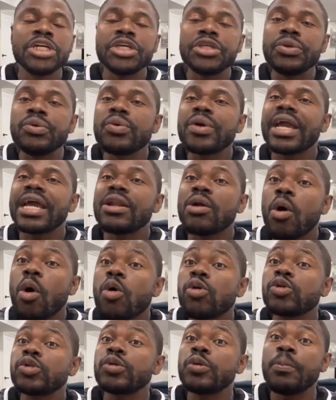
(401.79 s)
you can
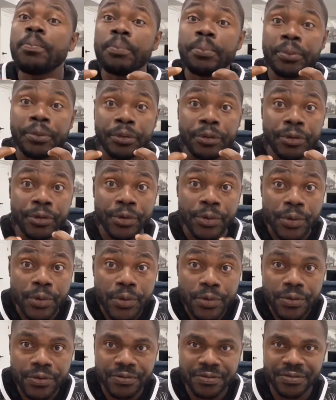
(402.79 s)
also
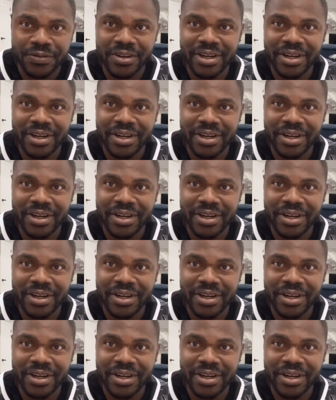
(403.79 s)
prove